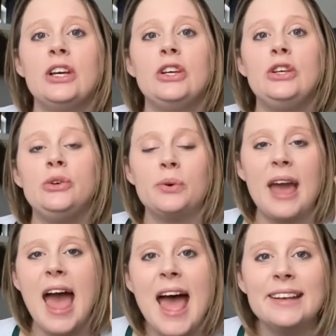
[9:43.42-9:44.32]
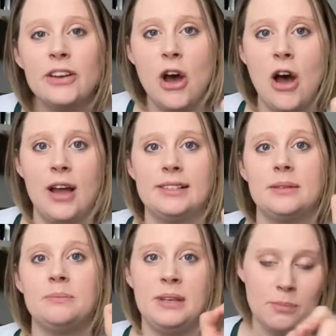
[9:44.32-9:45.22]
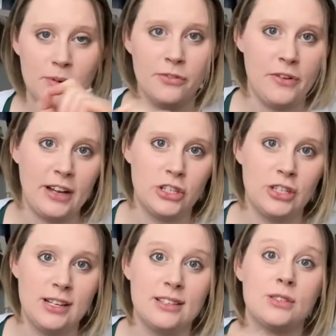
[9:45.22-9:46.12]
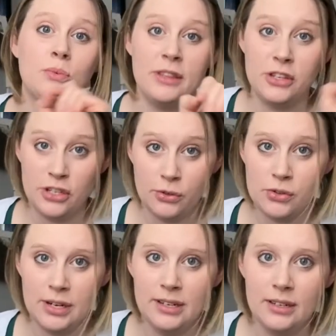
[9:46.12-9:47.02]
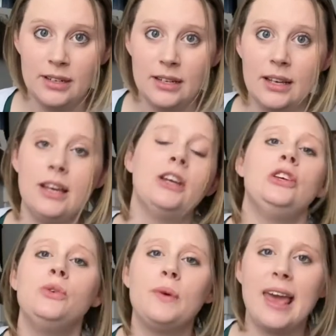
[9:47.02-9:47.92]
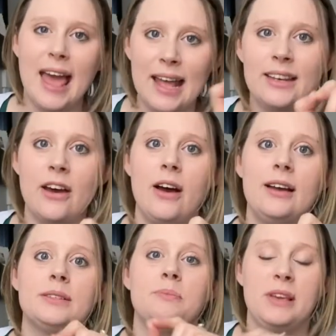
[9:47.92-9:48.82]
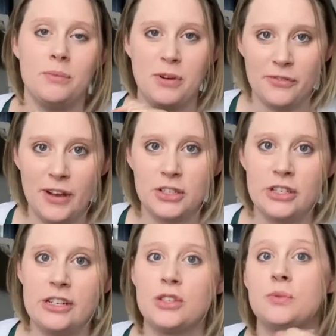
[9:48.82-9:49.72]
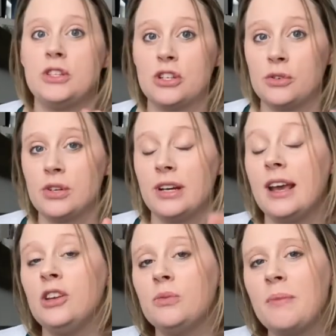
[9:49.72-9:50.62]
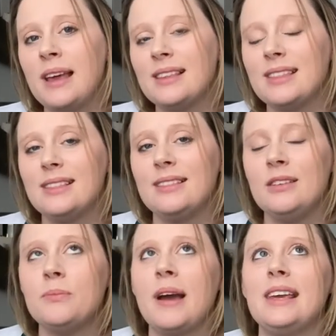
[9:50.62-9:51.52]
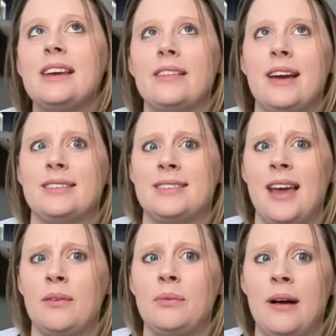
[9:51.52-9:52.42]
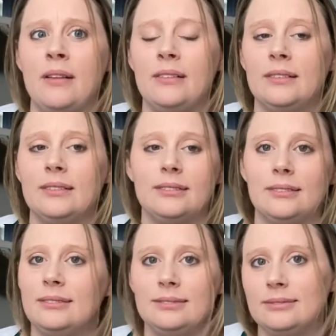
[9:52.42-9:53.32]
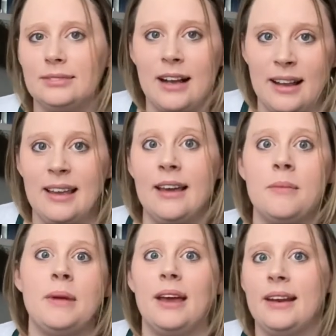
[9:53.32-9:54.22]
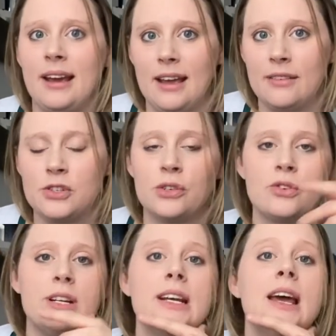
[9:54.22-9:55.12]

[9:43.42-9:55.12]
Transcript: you cannot be a perfectionist with children. You cannot be a perfectionist with children. And you might you might hear that and say, "Well, I am and I have children."